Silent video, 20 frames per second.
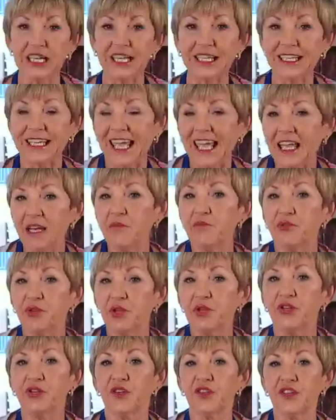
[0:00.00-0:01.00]
it can
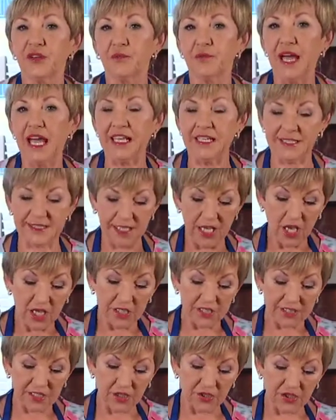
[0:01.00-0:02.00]
burn on the base.
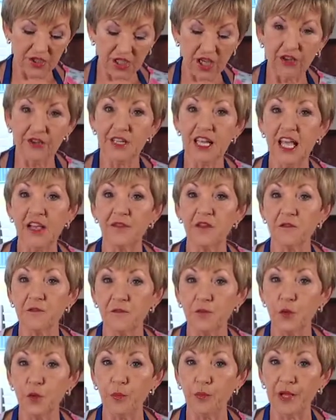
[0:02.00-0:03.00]
So don't have it
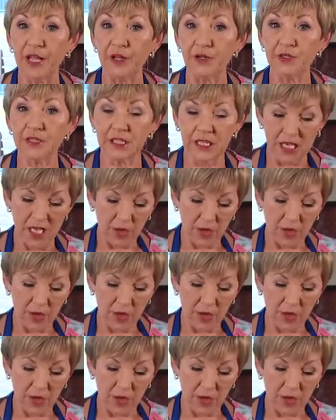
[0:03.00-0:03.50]
full pelt.